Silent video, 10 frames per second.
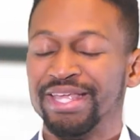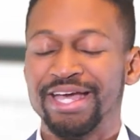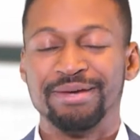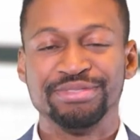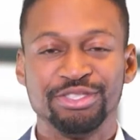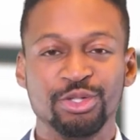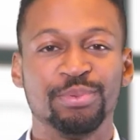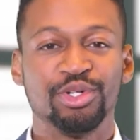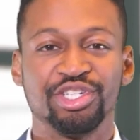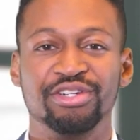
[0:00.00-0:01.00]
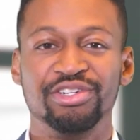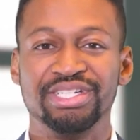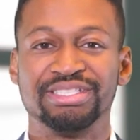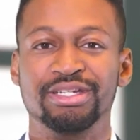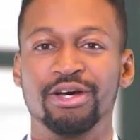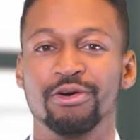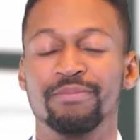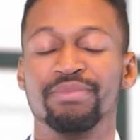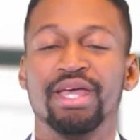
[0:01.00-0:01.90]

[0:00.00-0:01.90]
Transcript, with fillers: I'm super curious to know.